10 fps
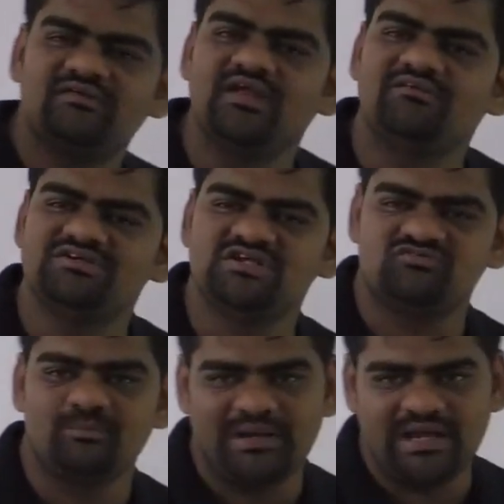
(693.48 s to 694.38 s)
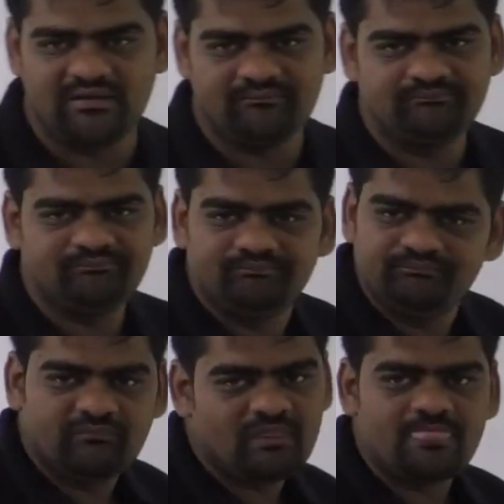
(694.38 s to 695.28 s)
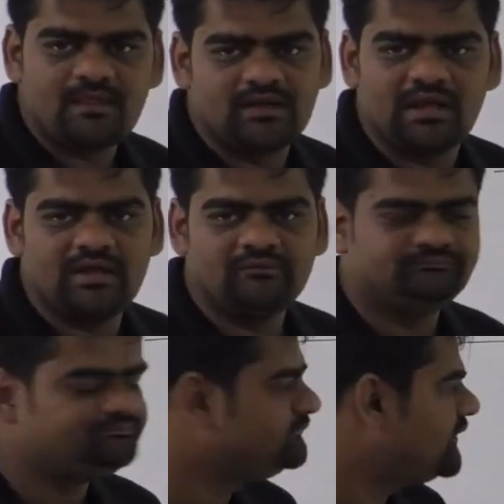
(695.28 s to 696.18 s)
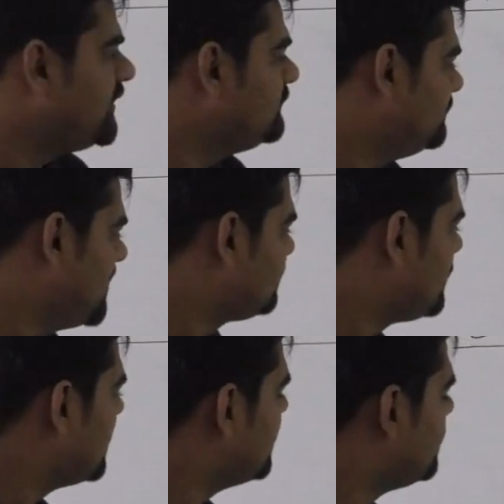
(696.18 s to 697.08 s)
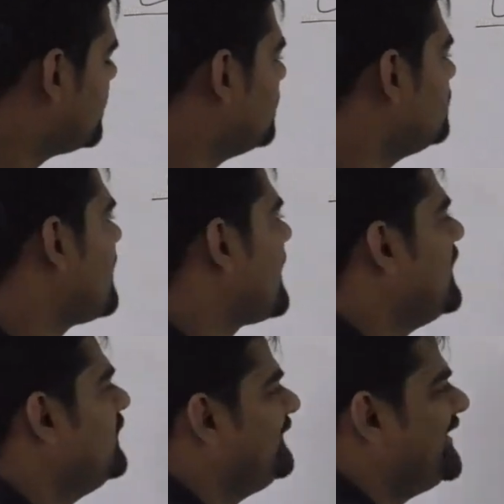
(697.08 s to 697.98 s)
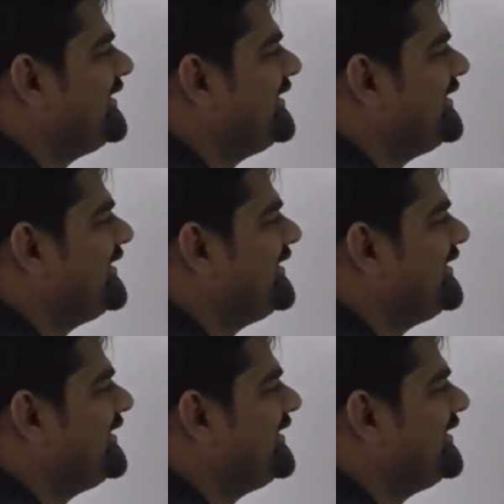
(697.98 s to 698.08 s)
an equation of a plane. Clear? Right? Please quickly note down that